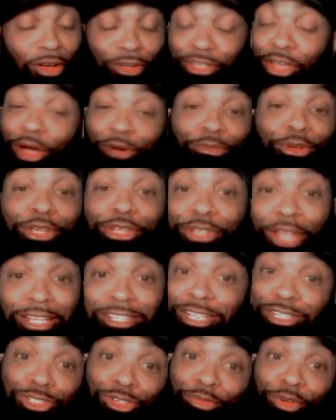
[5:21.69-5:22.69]
Oh, y'all really,
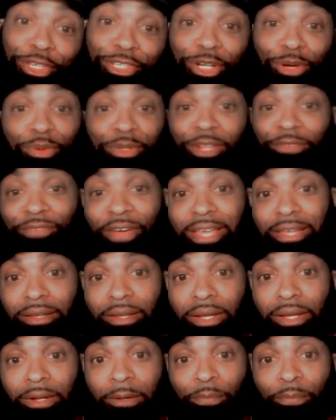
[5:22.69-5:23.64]
that's because you really don't want the fight.